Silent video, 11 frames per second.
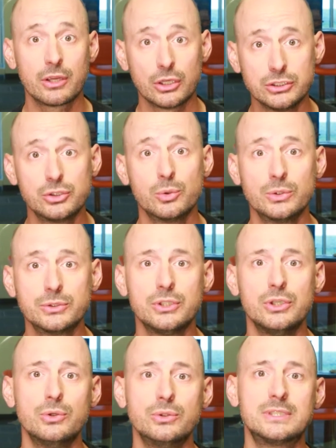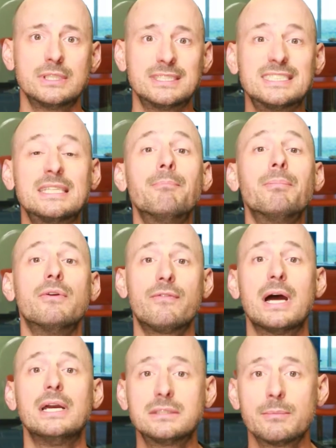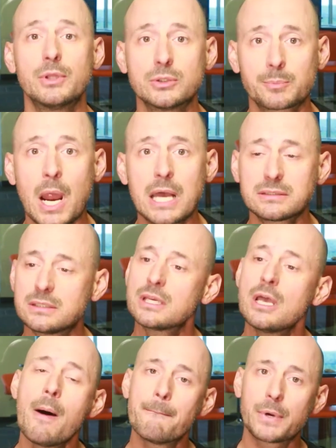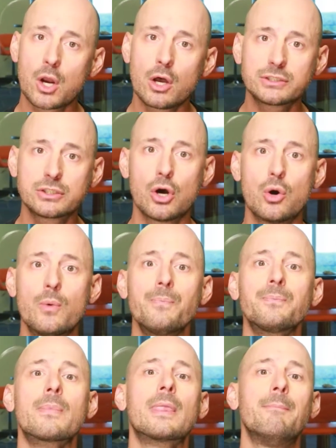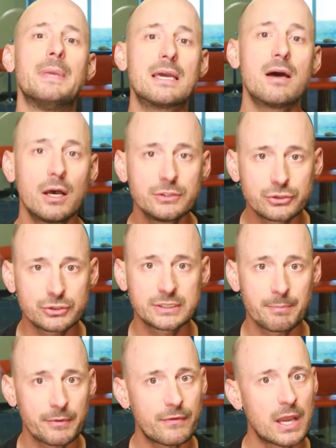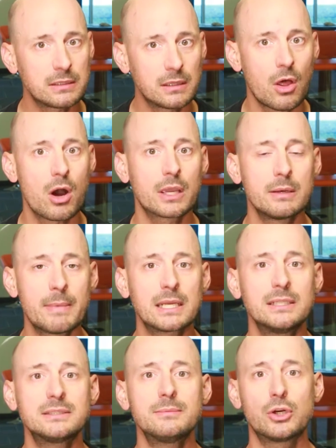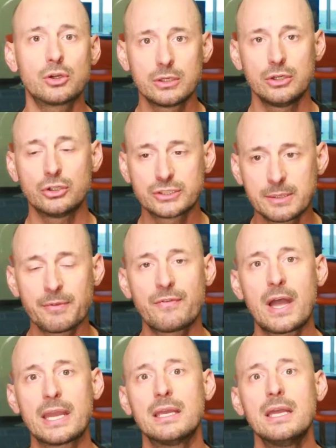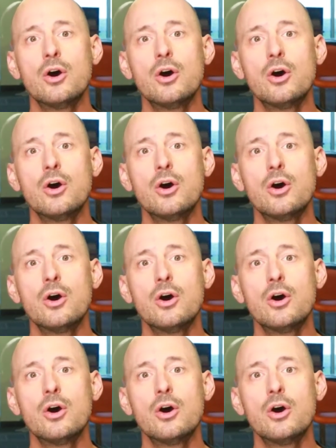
good tool to use to simplify some of this process, but also because you're simplifying the login mechanism, you're simplifying